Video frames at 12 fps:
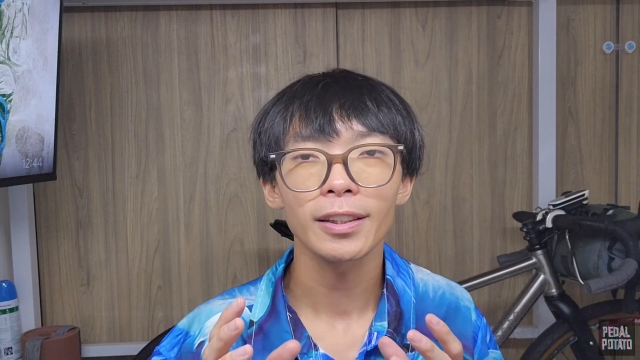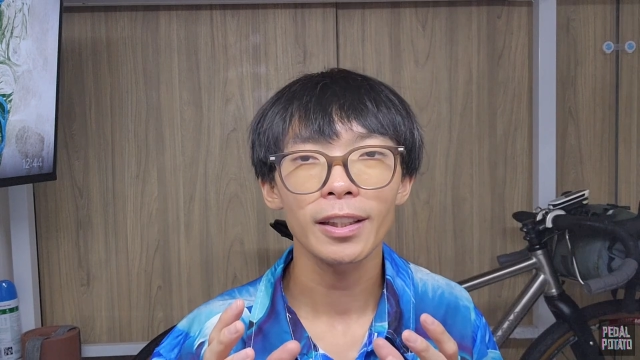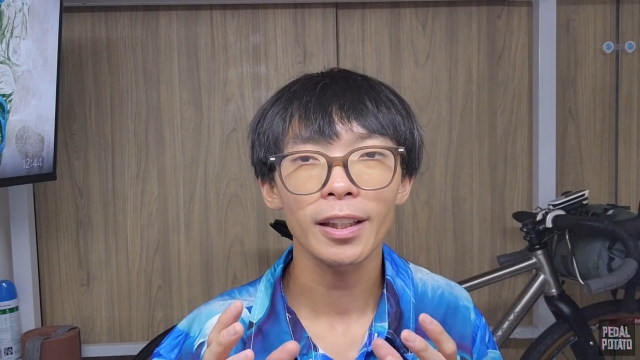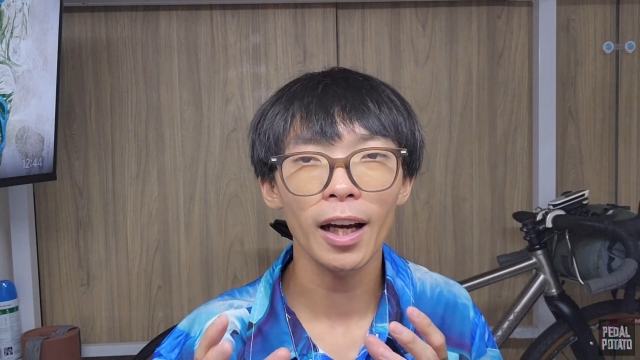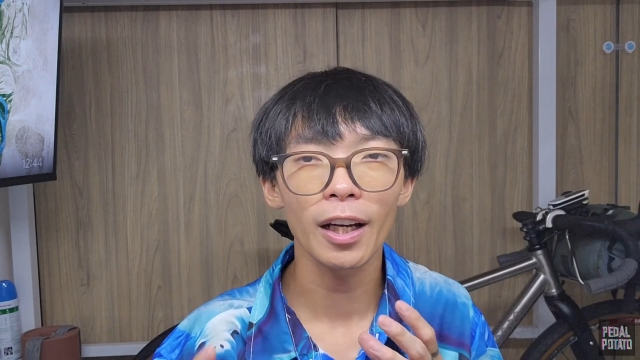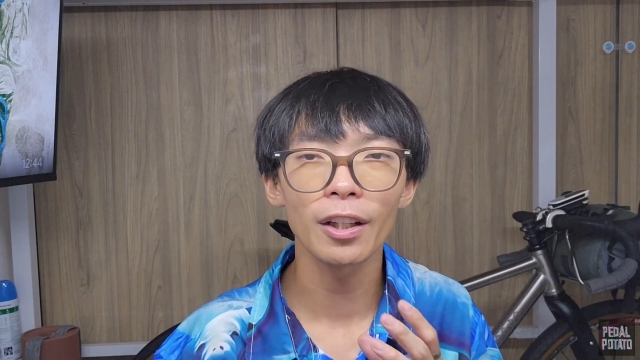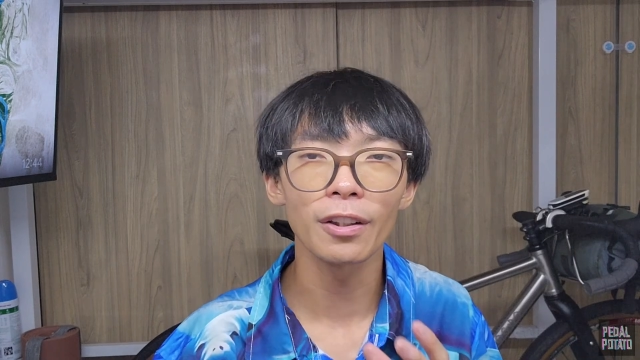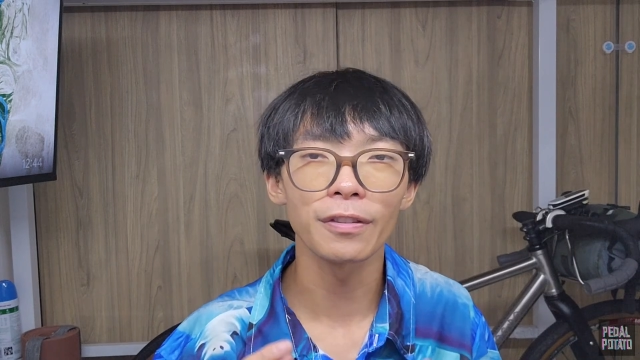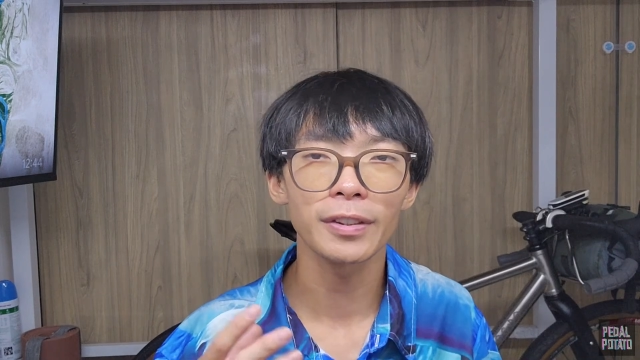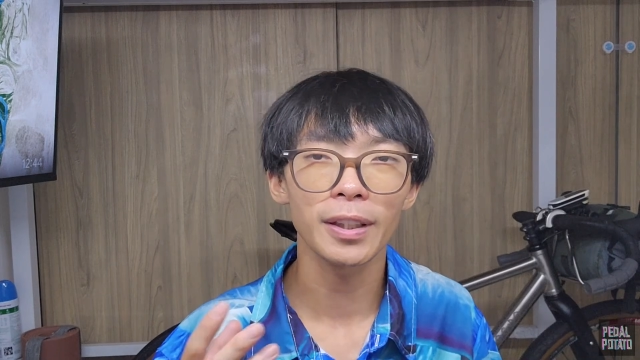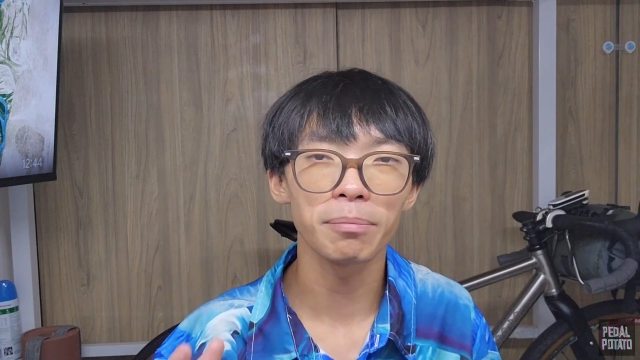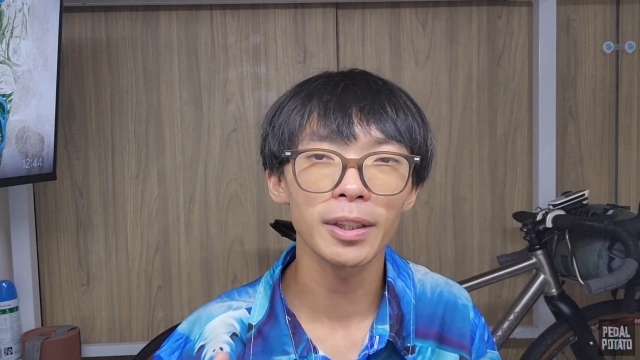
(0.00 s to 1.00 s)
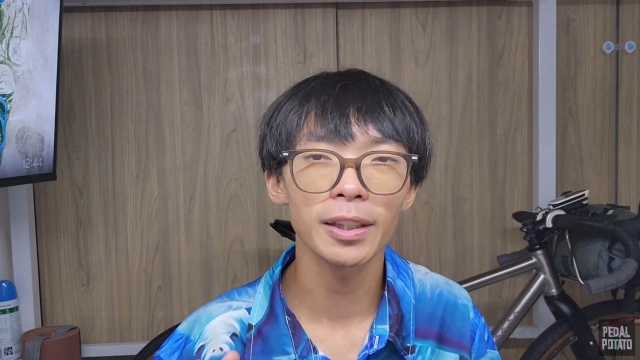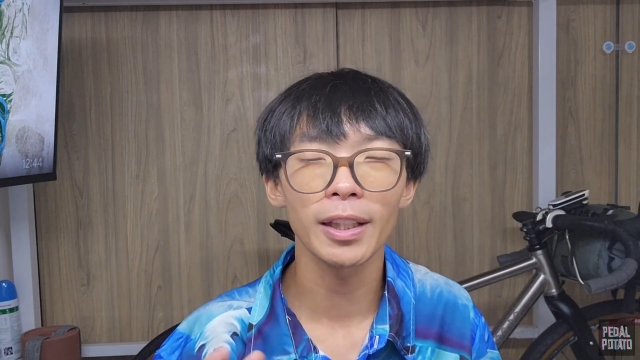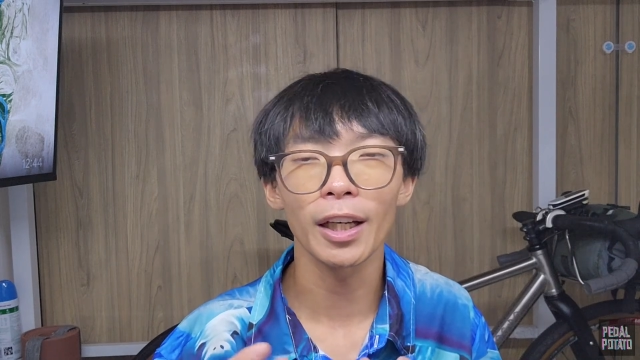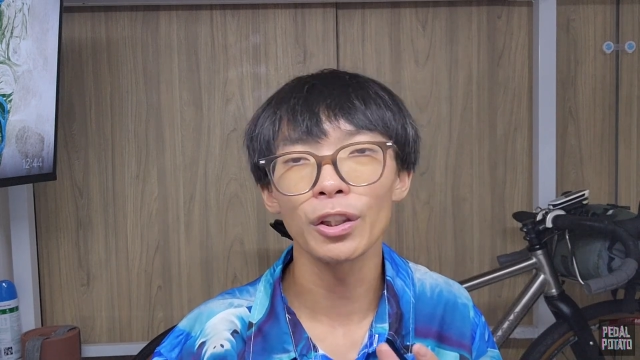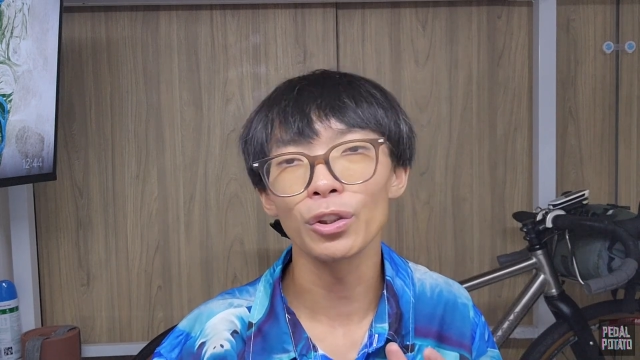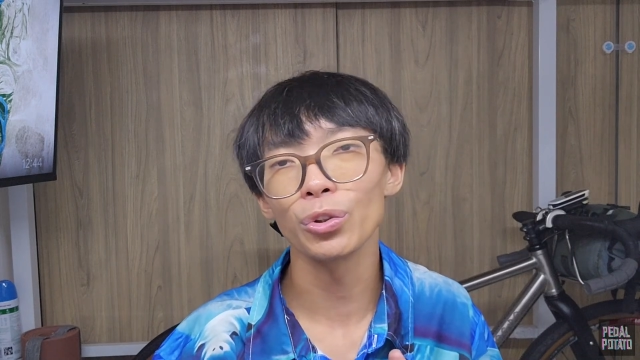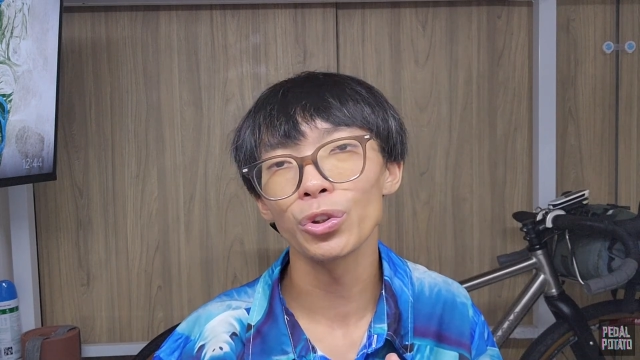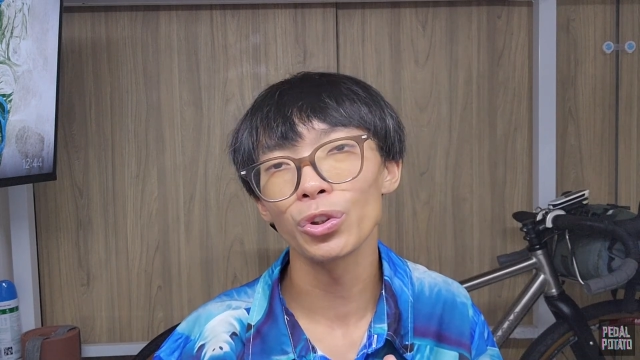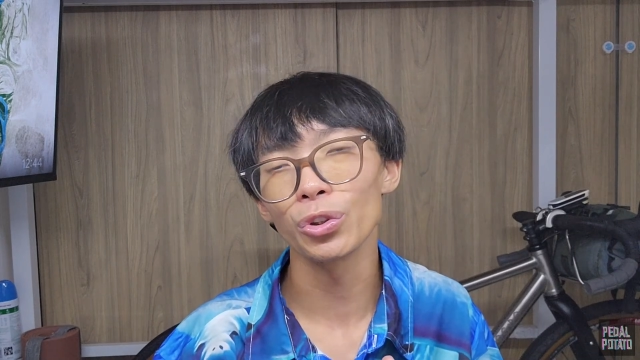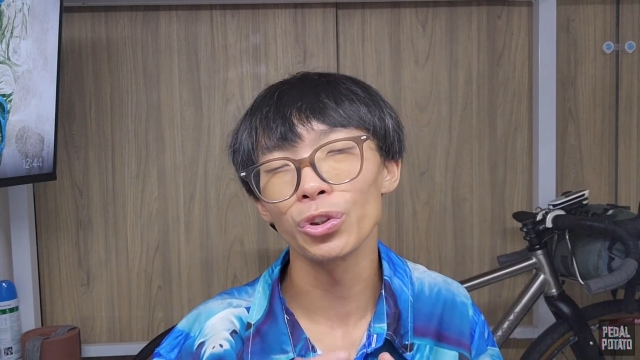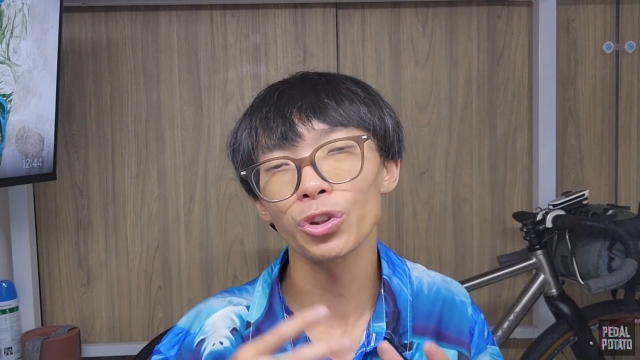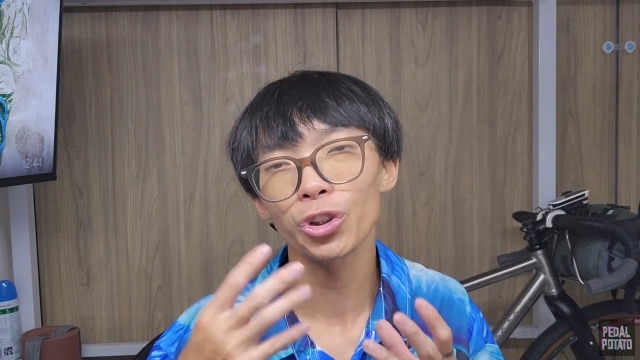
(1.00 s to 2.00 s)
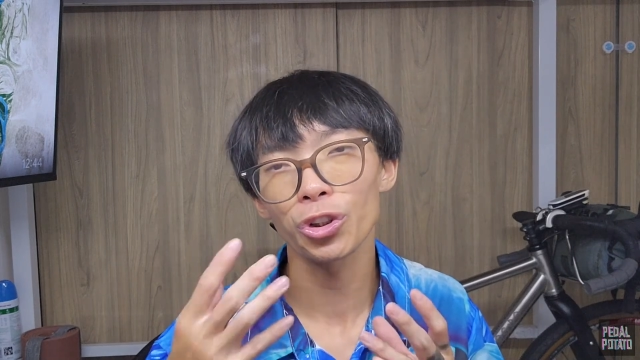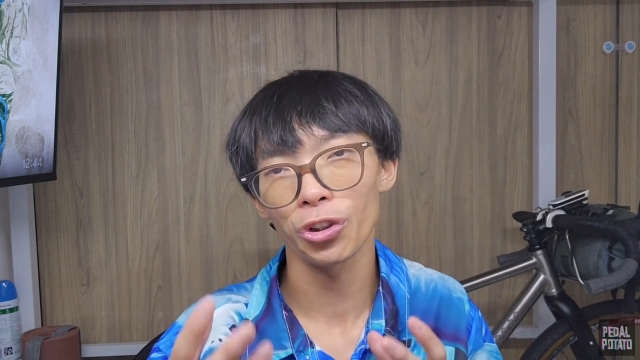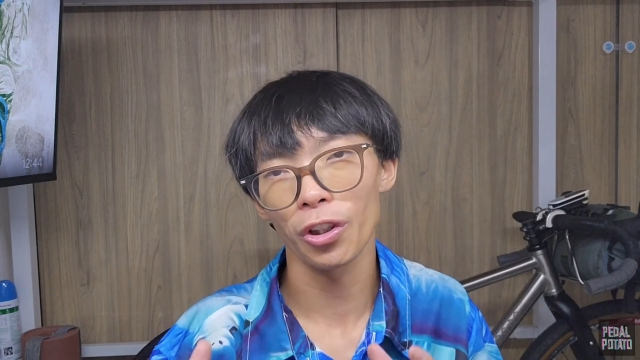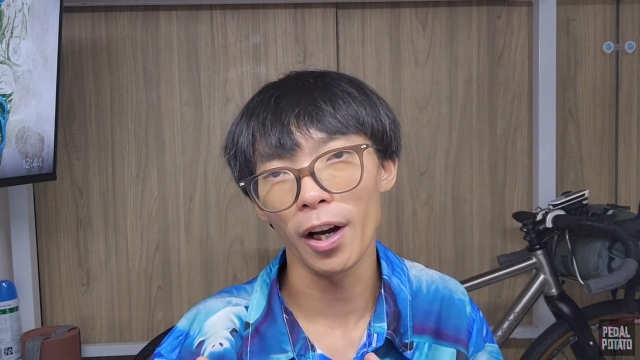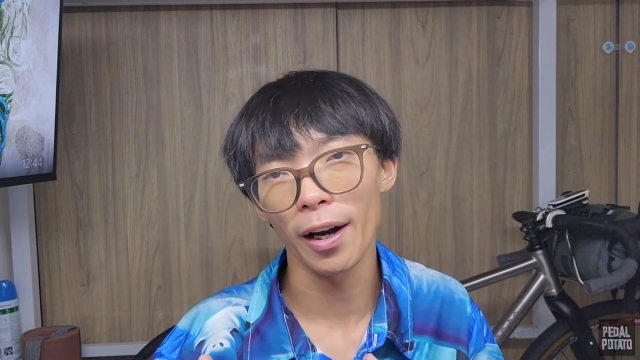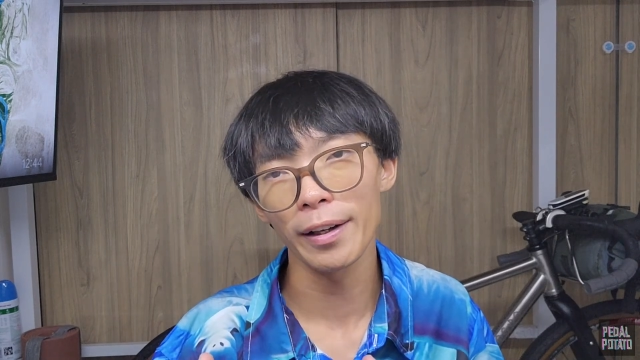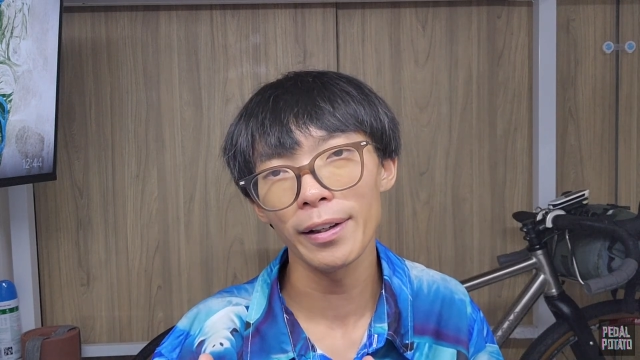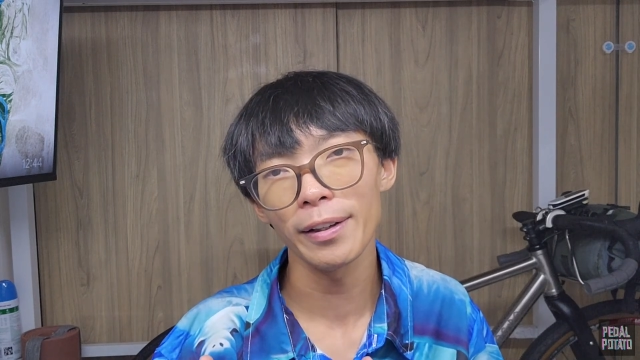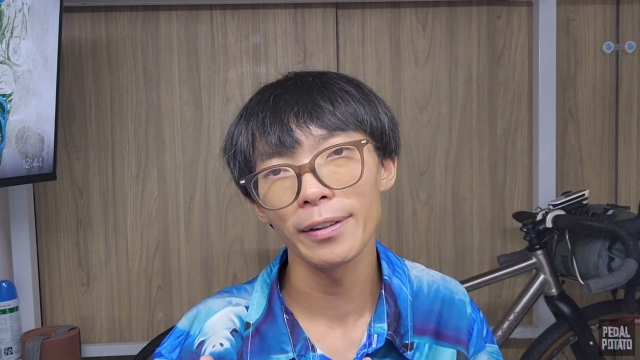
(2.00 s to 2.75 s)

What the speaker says: kind of something that you should try,